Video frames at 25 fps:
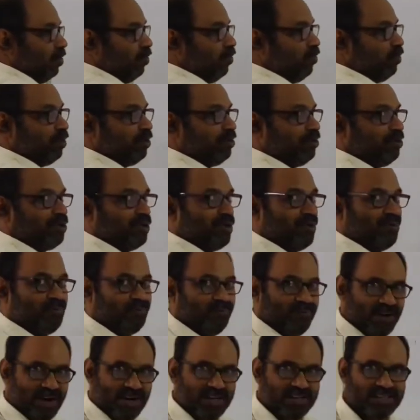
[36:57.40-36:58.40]
would do
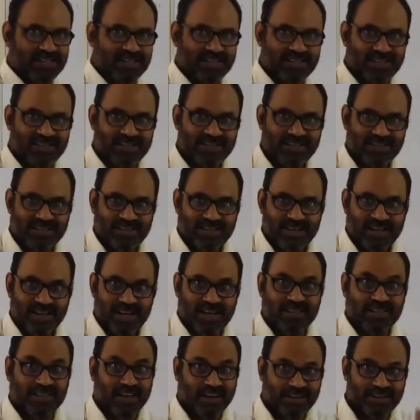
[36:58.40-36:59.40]
first.
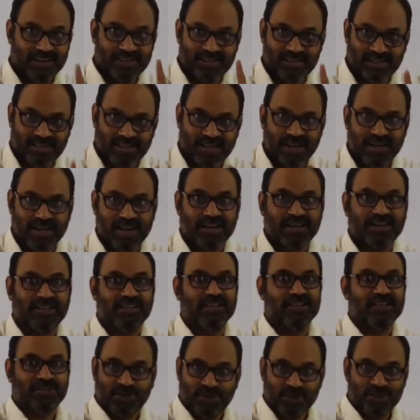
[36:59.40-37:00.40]
And that is
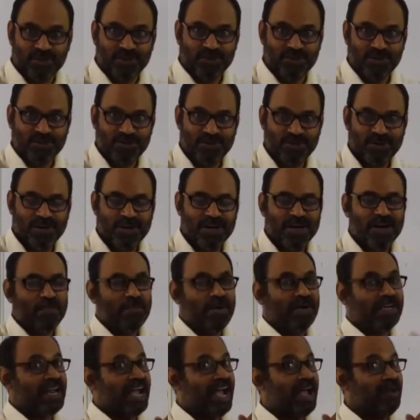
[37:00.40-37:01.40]
correct too.
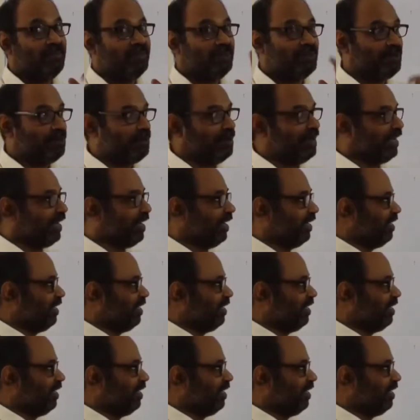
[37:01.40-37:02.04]
But I am doing